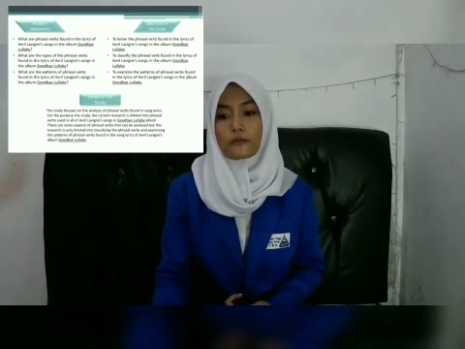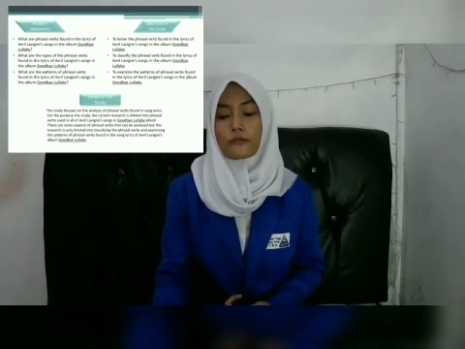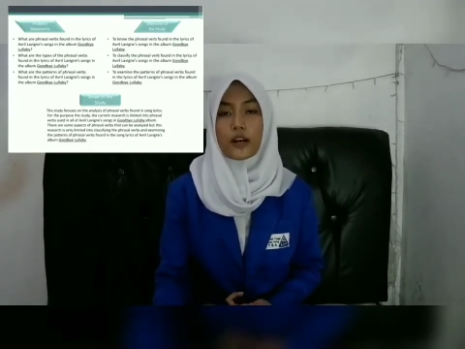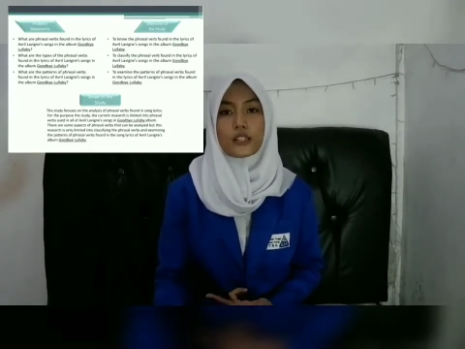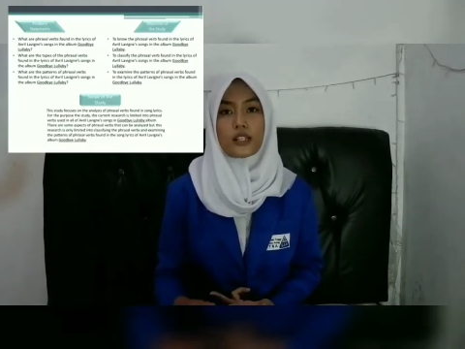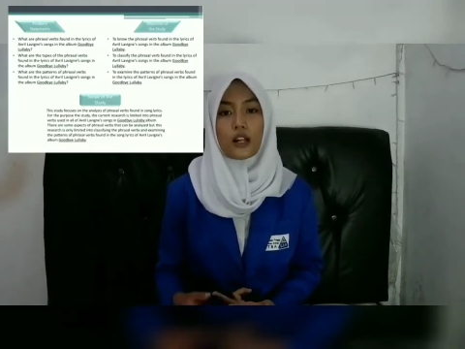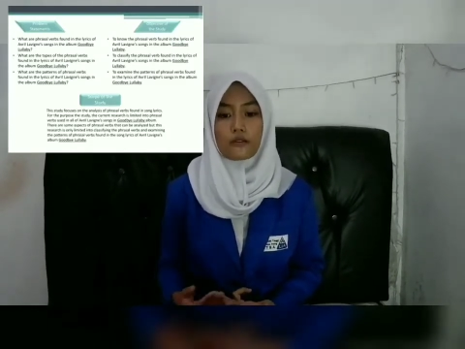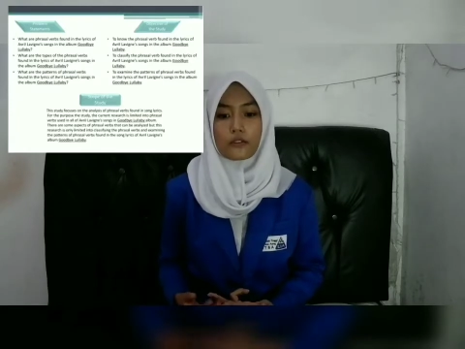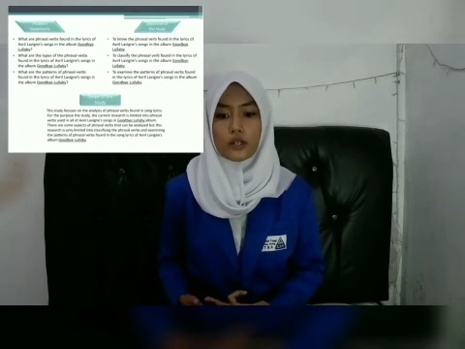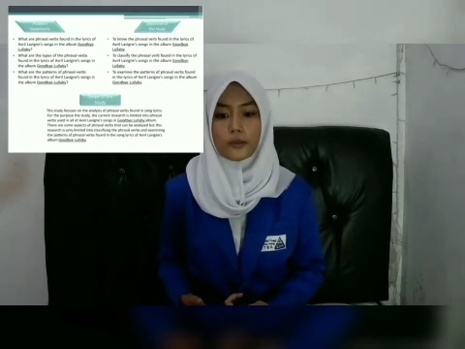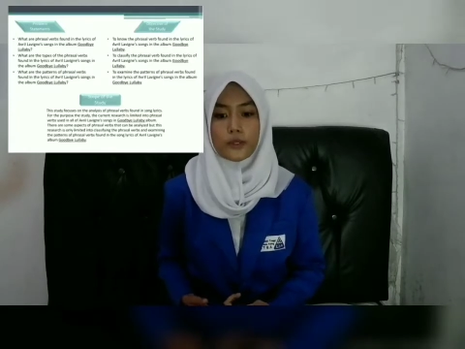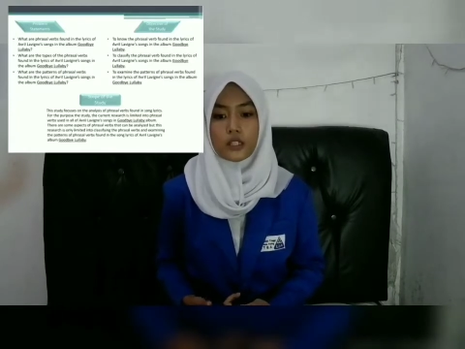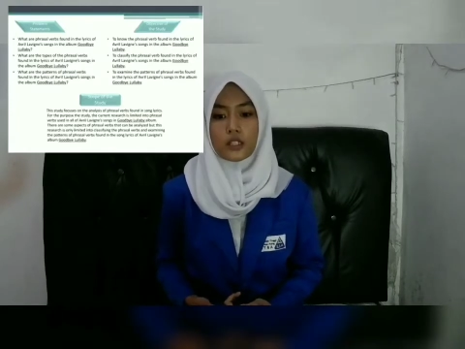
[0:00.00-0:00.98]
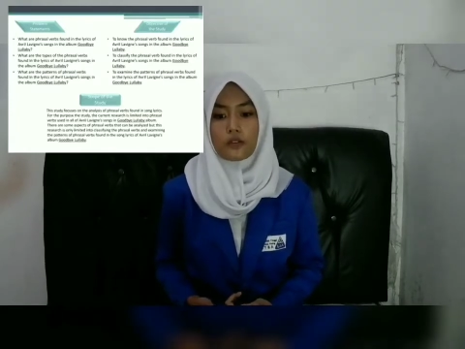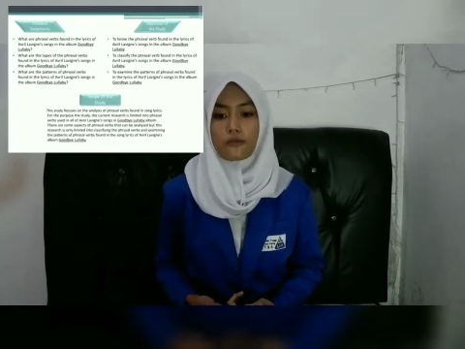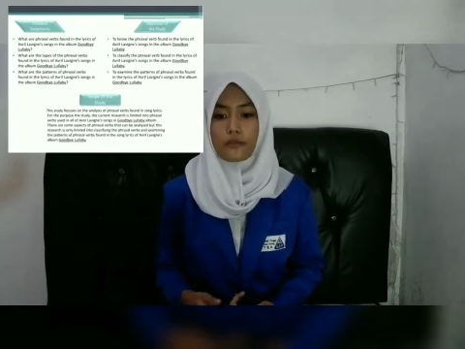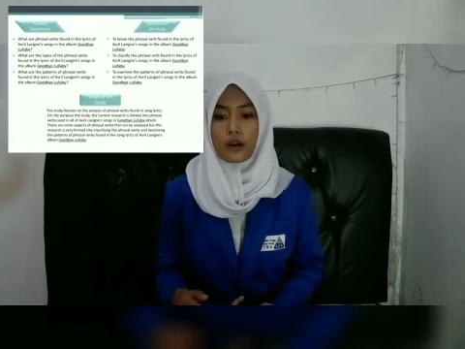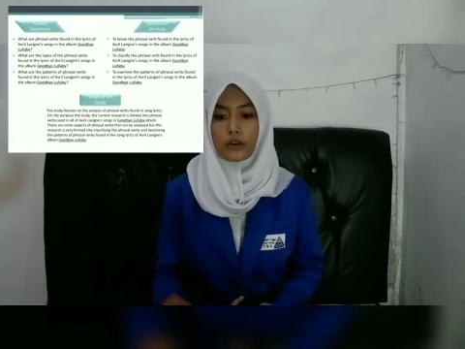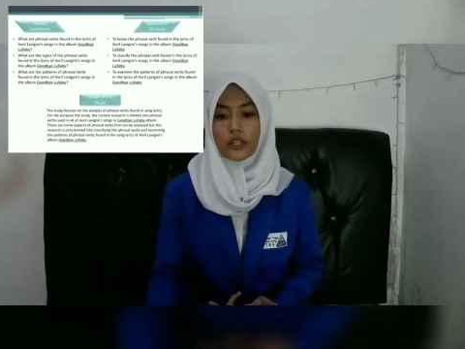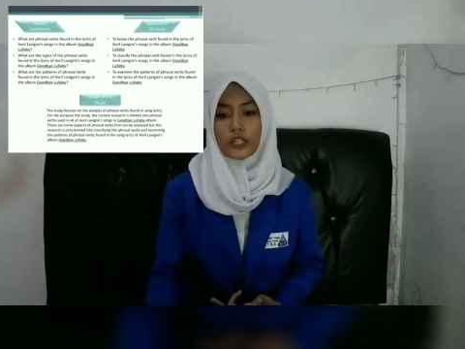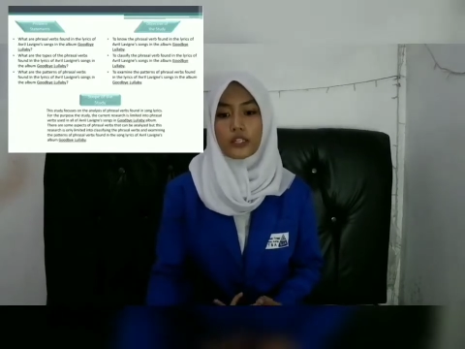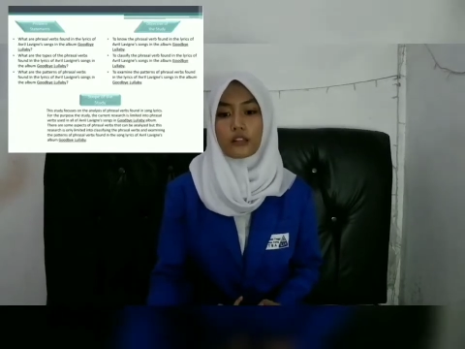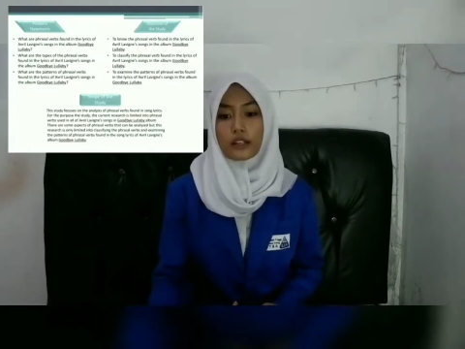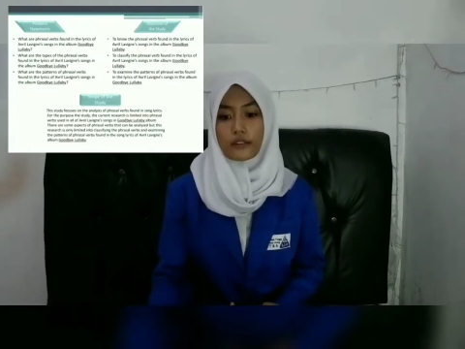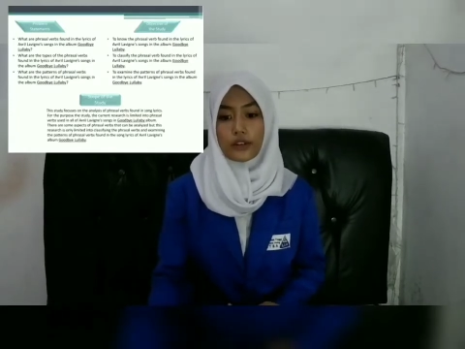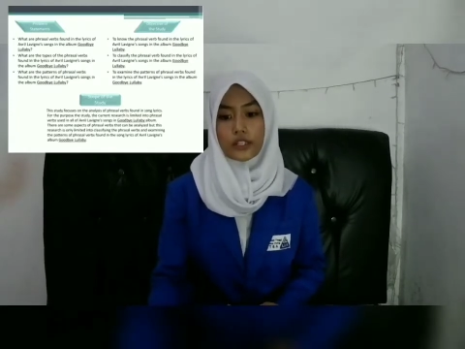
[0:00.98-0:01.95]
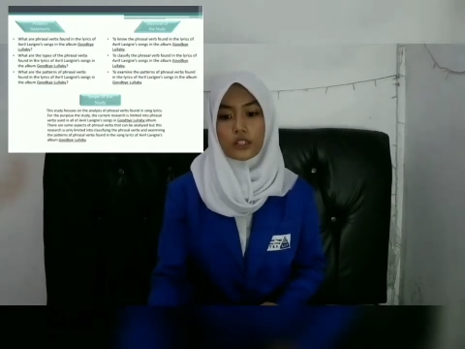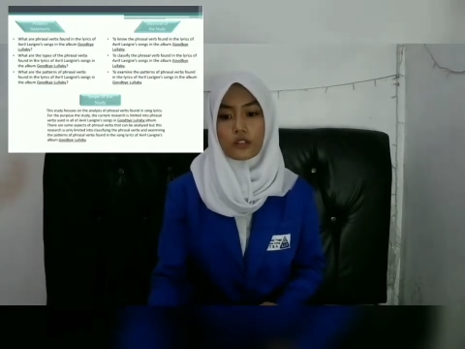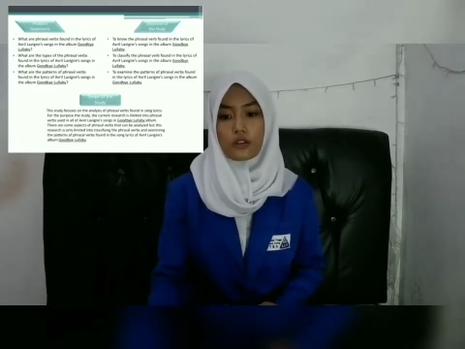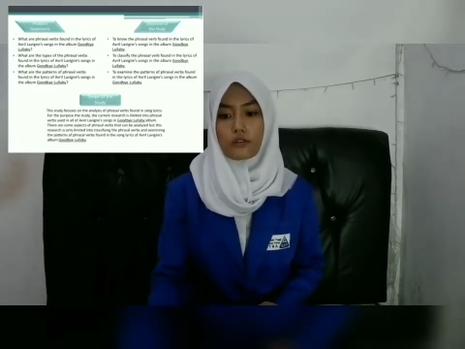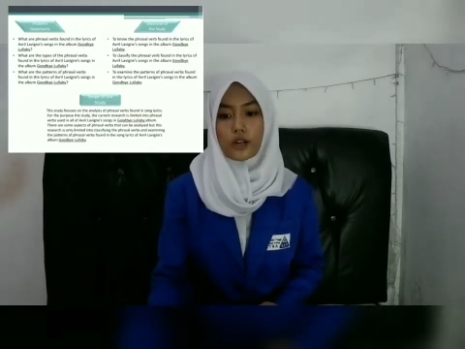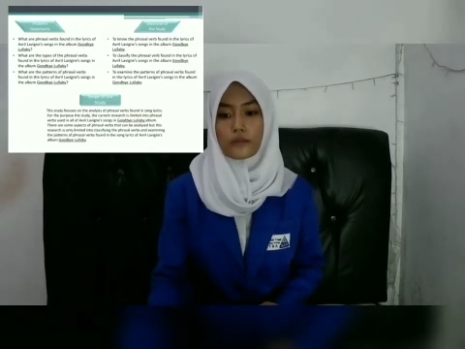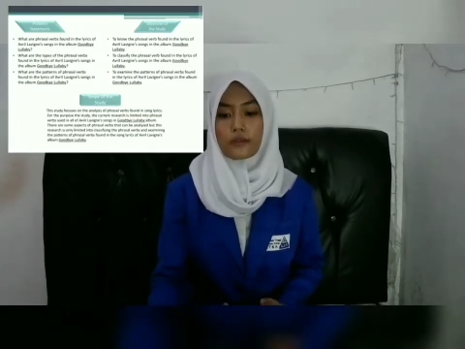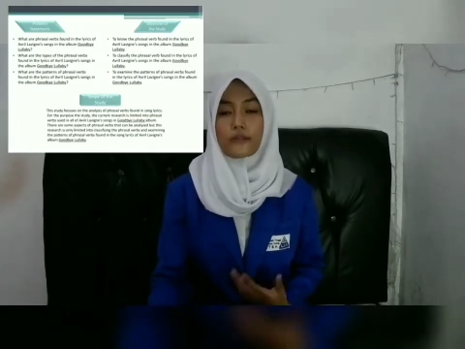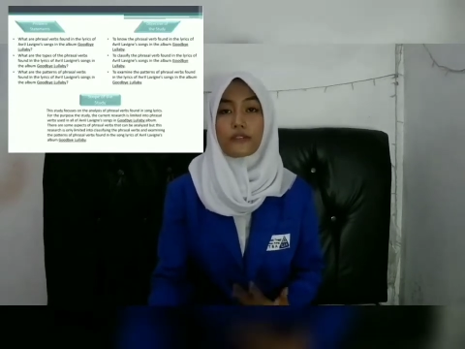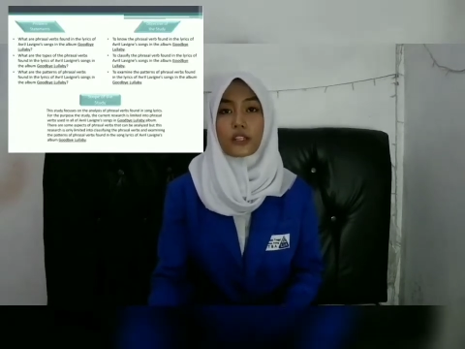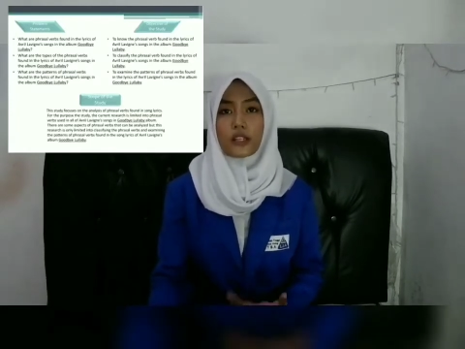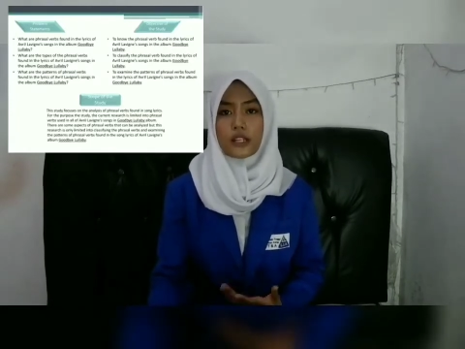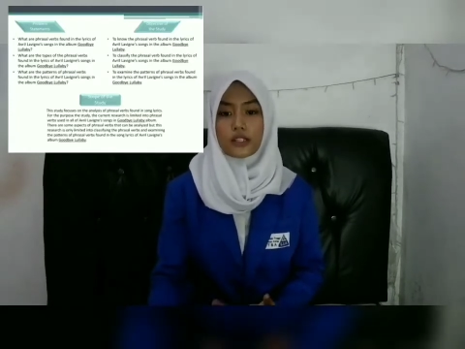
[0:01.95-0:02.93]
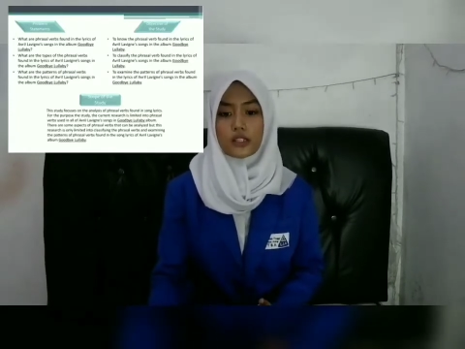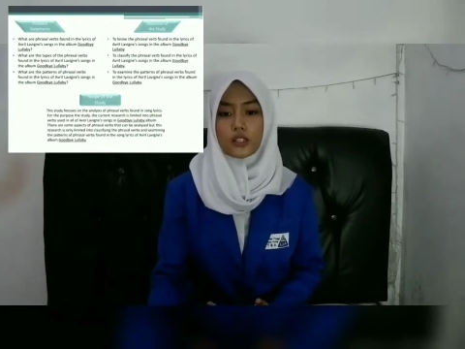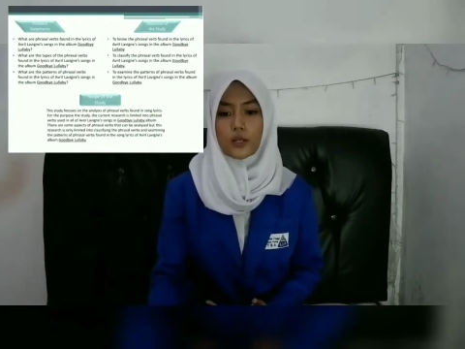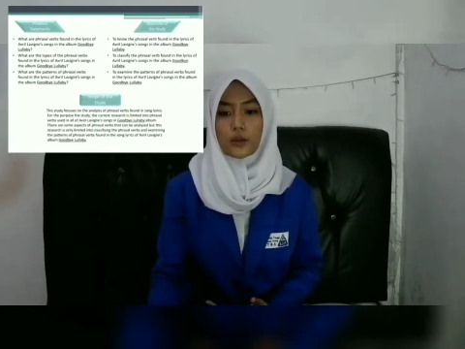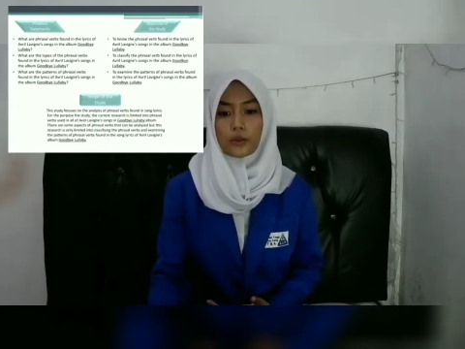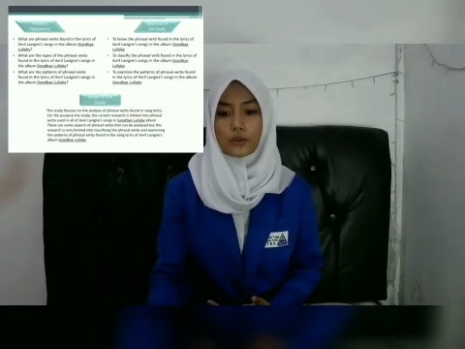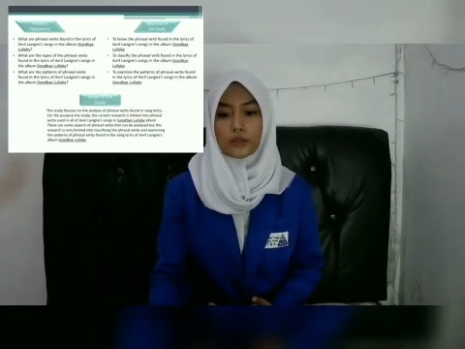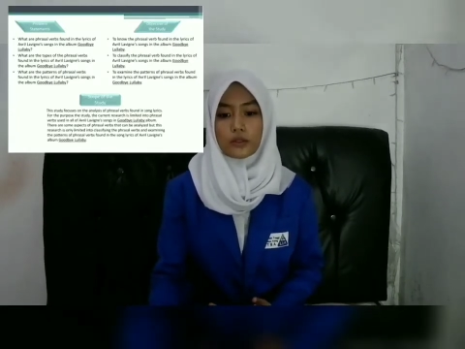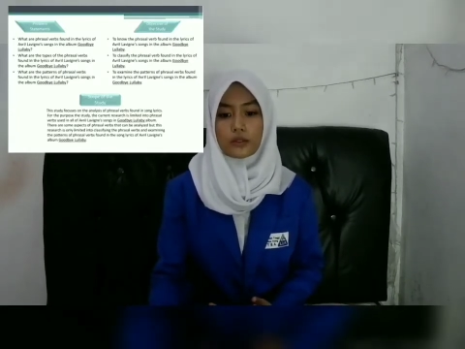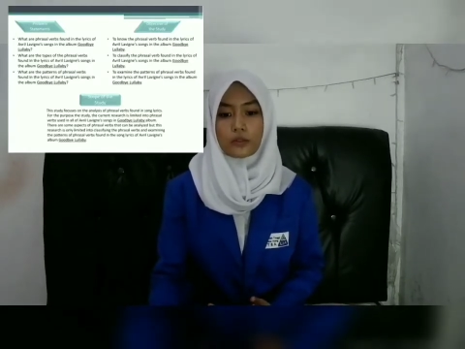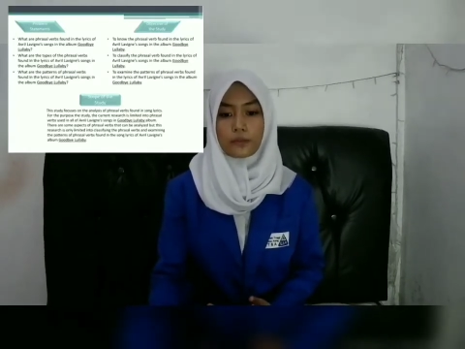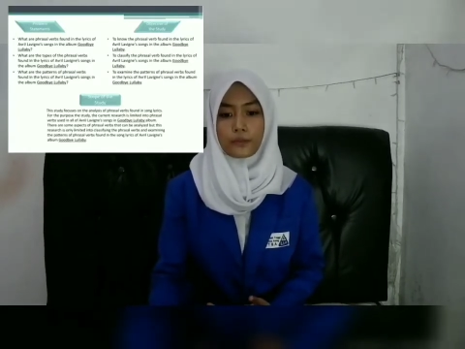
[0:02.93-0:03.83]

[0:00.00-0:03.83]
phrasal verbs found in the lyrics of Avril Lavigne's songs.